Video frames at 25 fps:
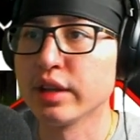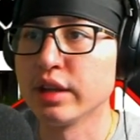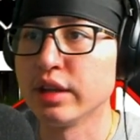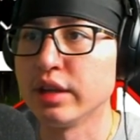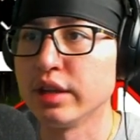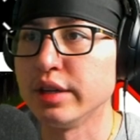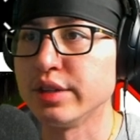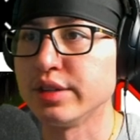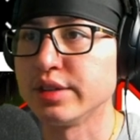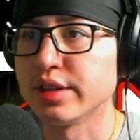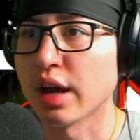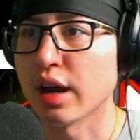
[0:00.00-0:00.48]

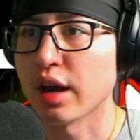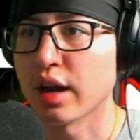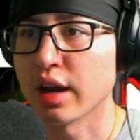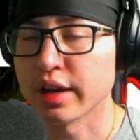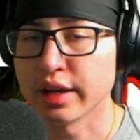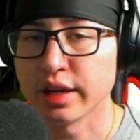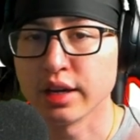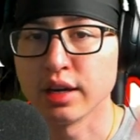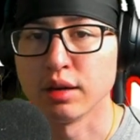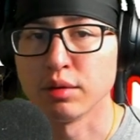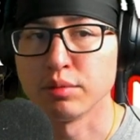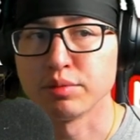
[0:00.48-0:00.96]
is
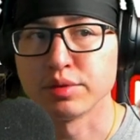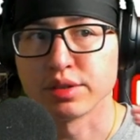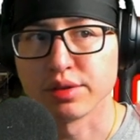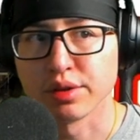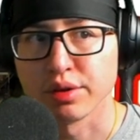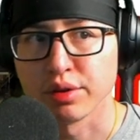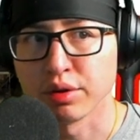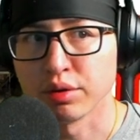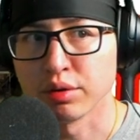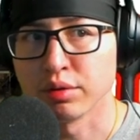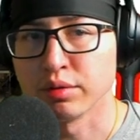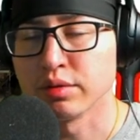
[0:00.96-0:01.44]
high up,
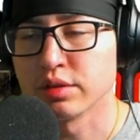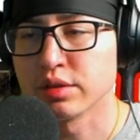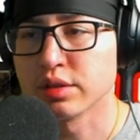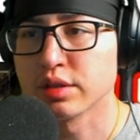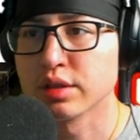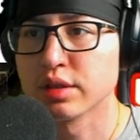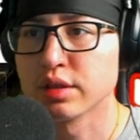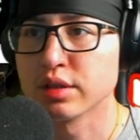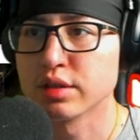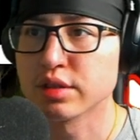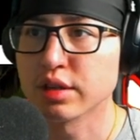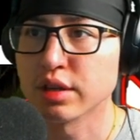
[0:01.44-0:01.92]
so
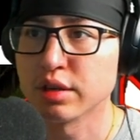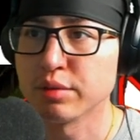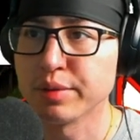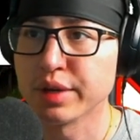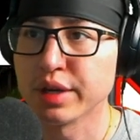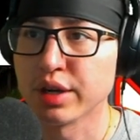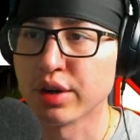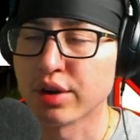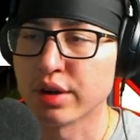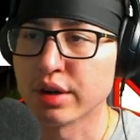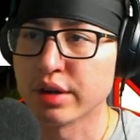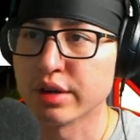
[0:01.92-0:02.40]
it's going to
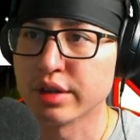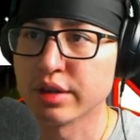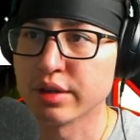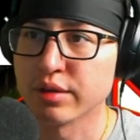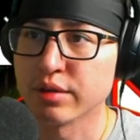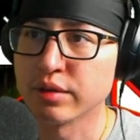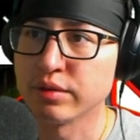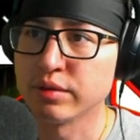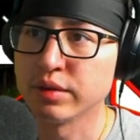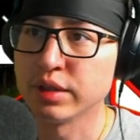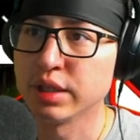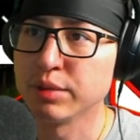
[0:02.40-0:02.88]
be hard to
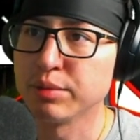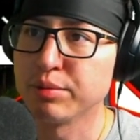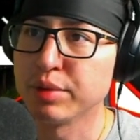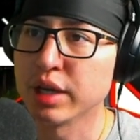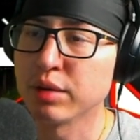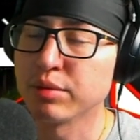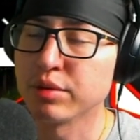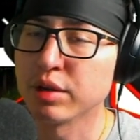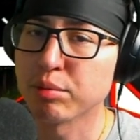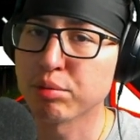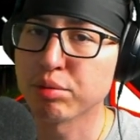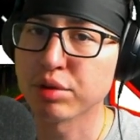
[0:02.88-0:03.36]
really be
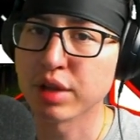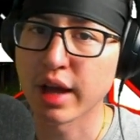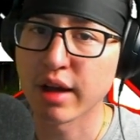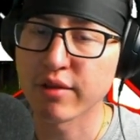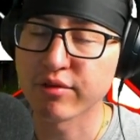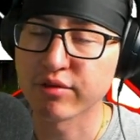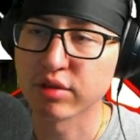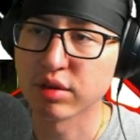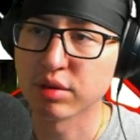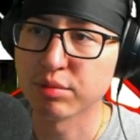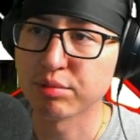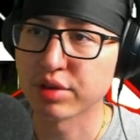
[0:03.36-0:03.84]
able to
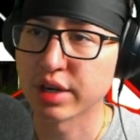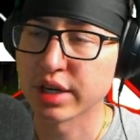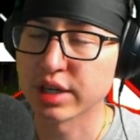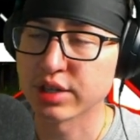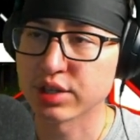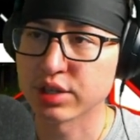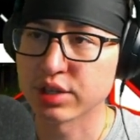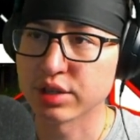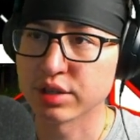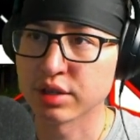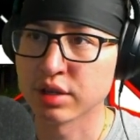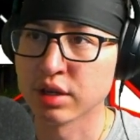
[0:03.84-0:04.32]
platform
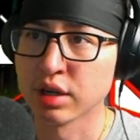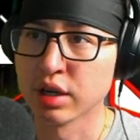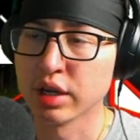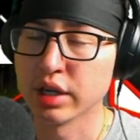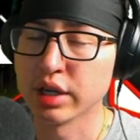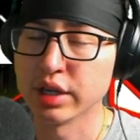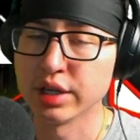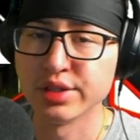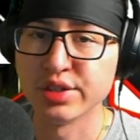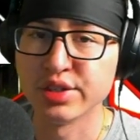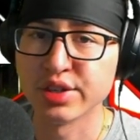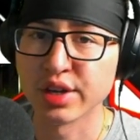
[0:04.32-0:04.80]
pressure
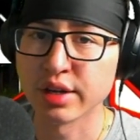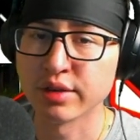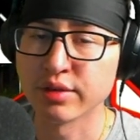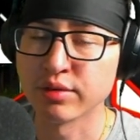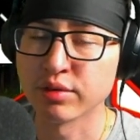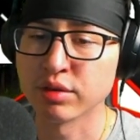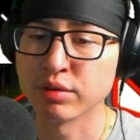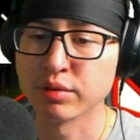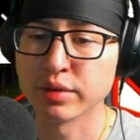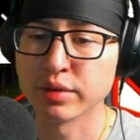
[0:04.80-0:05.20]
in general